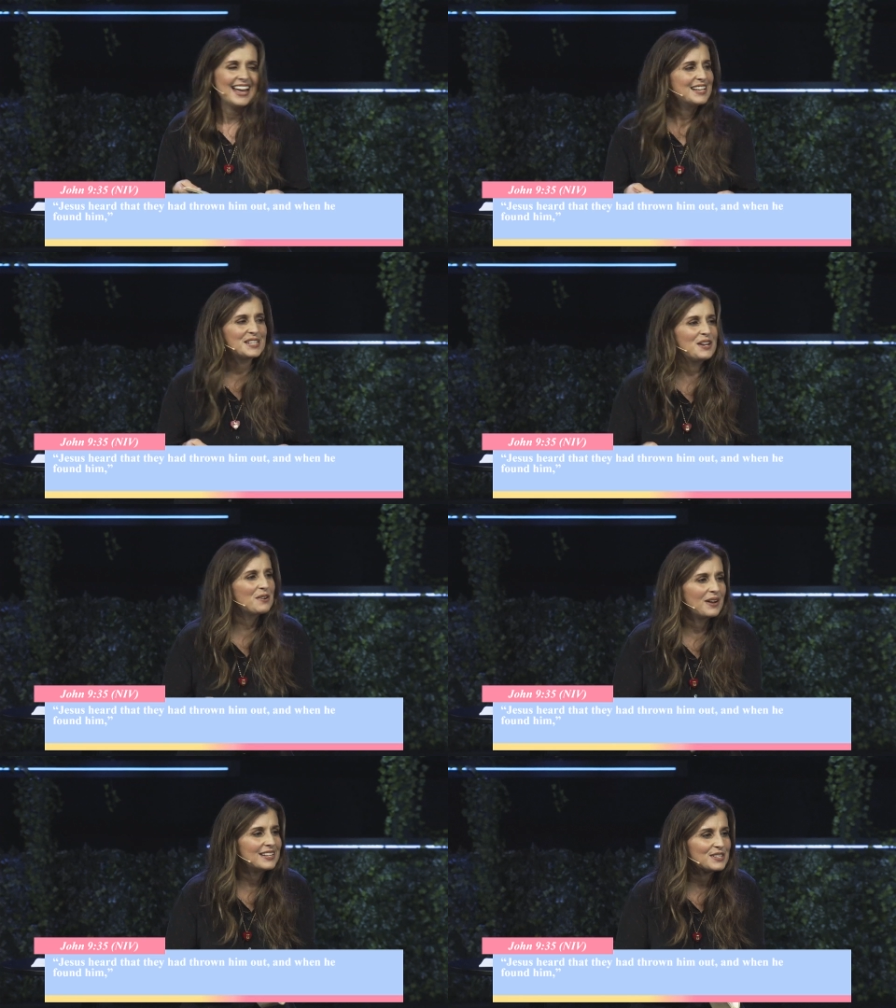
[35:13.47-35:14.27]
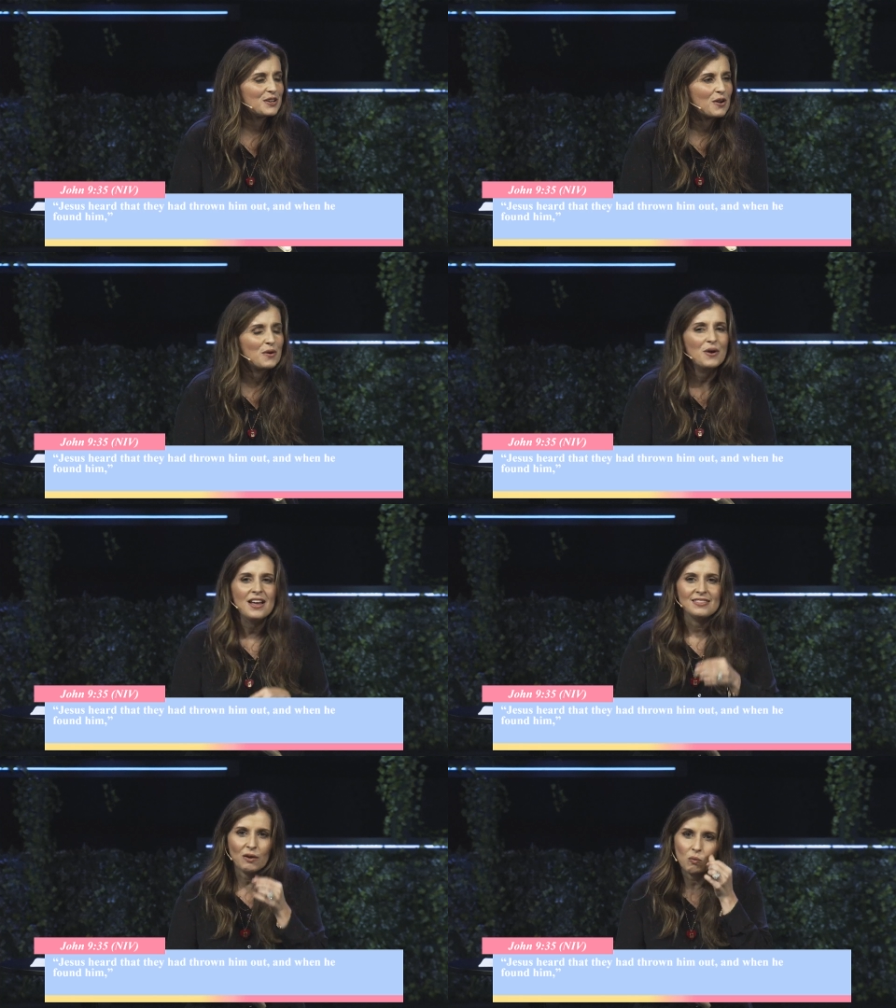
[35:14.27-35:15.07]
isn't it great to know
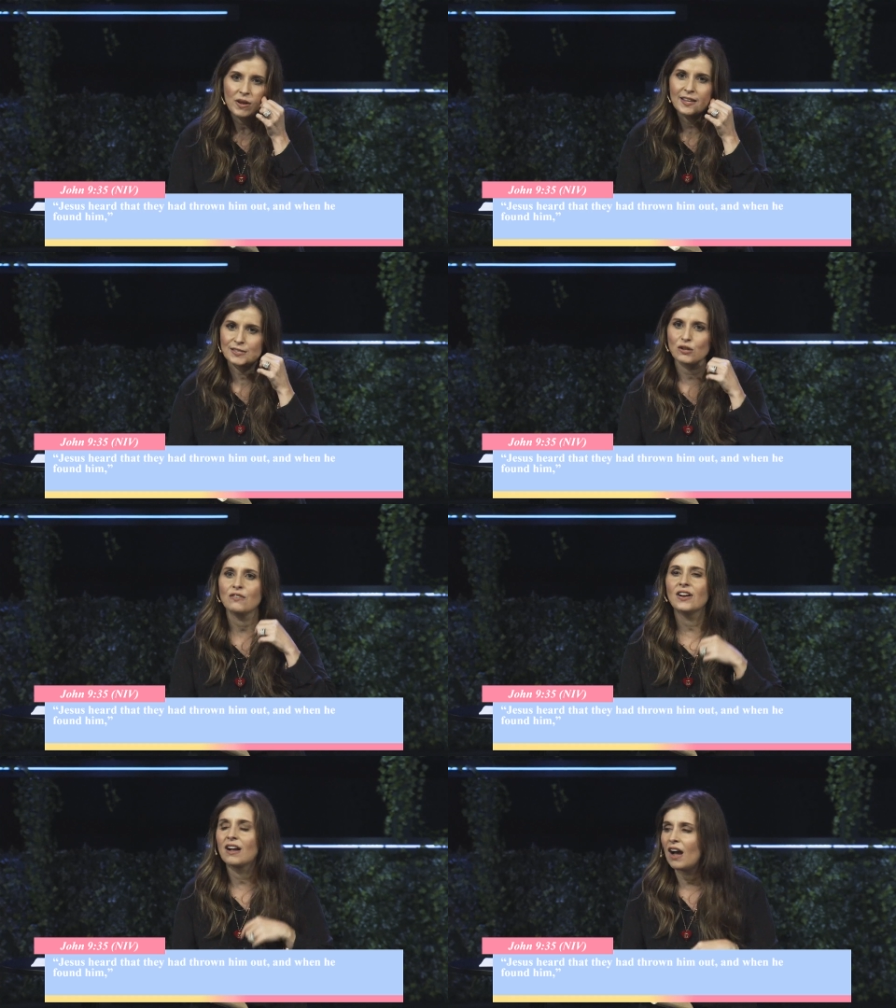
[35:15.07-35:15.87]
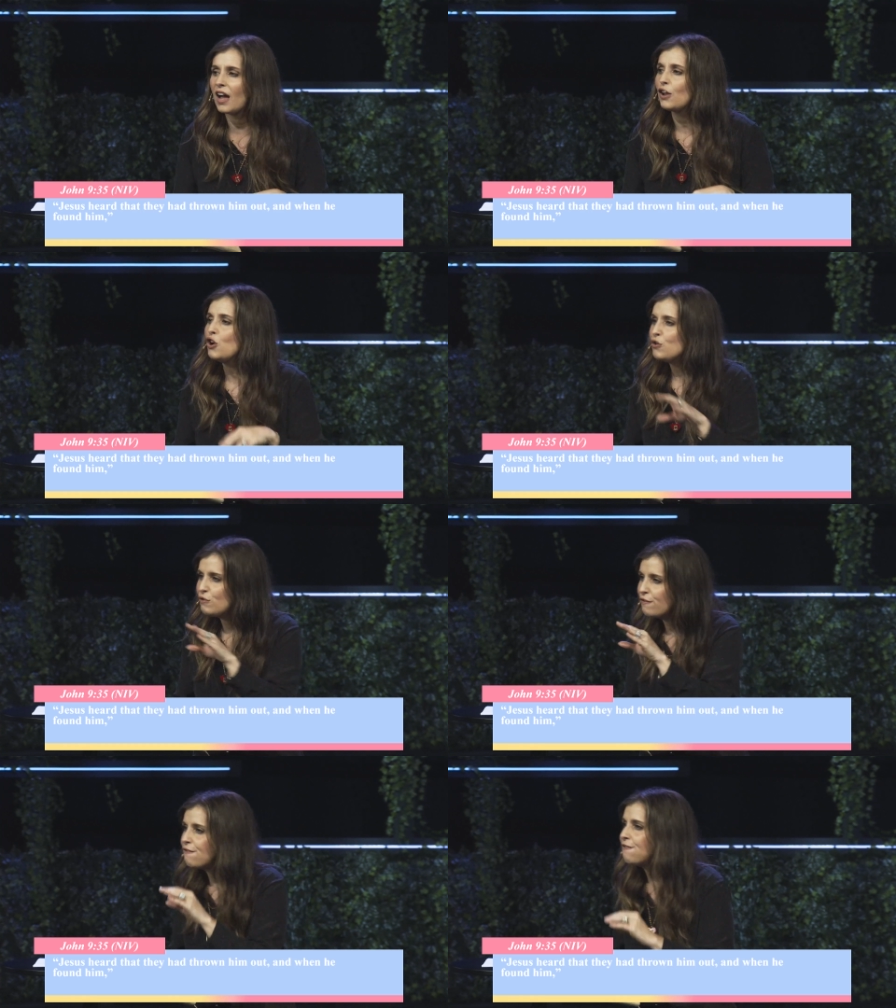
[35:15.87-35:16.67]
that we serve a God
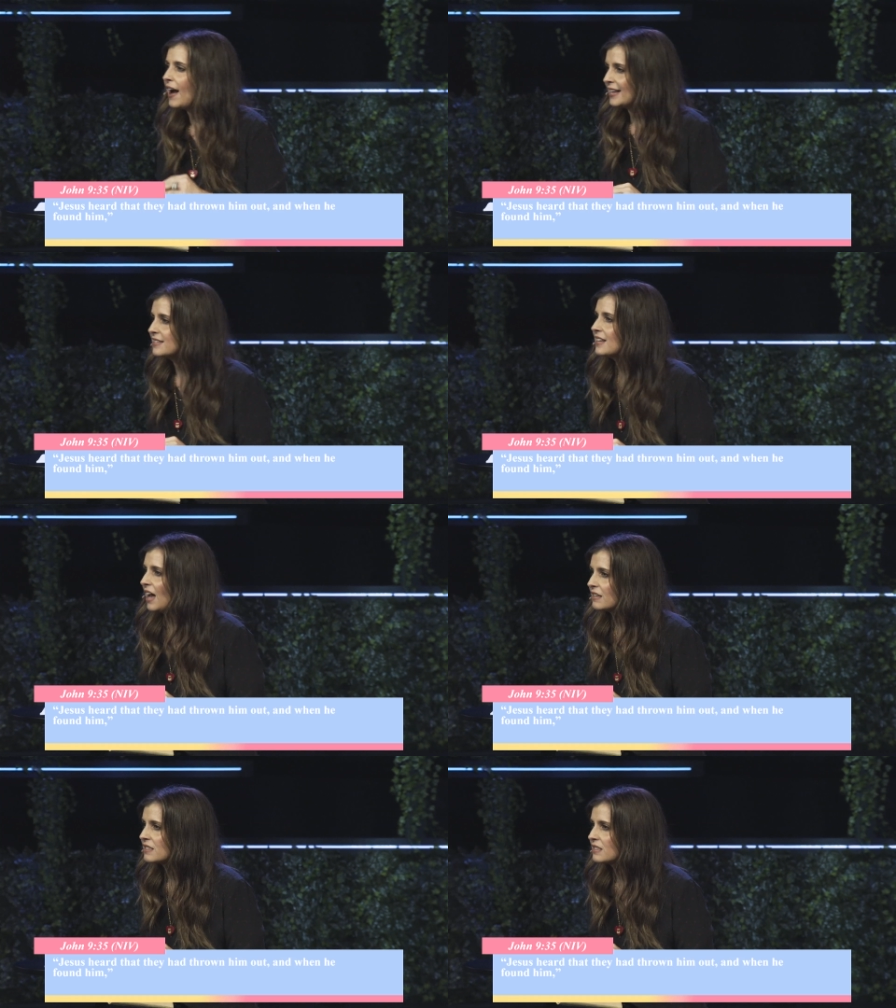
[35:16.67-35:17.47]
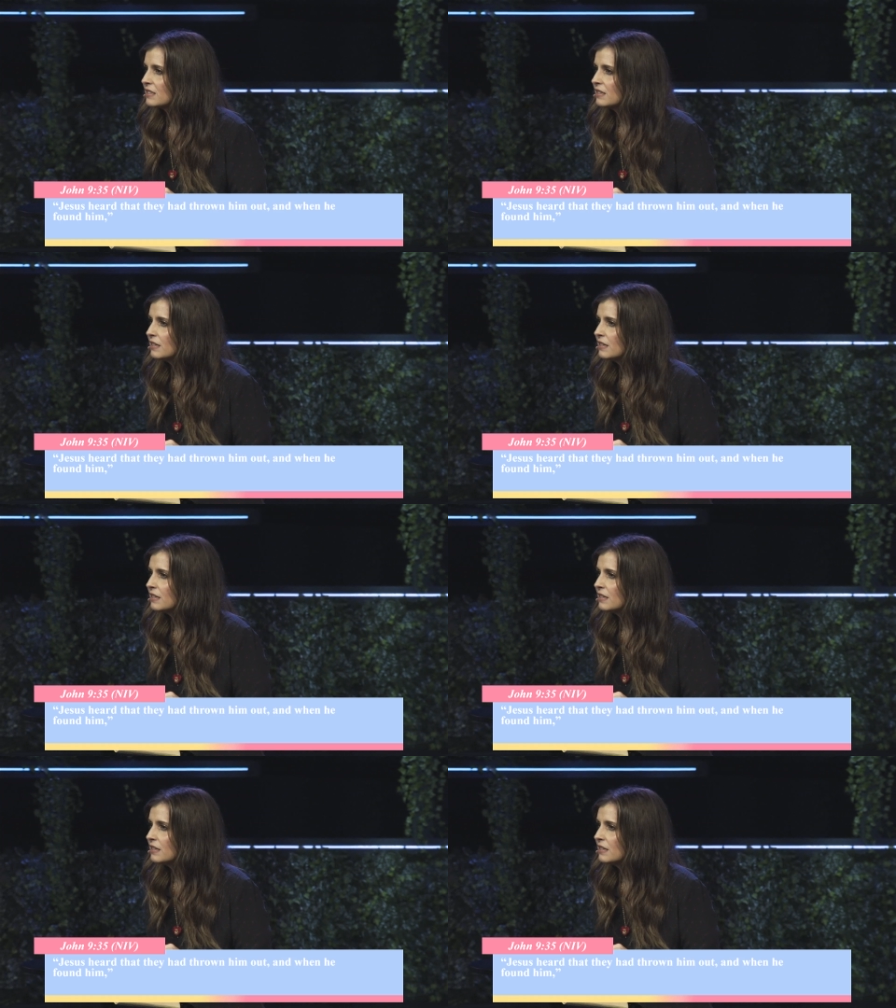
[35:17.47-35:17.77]
who finds us?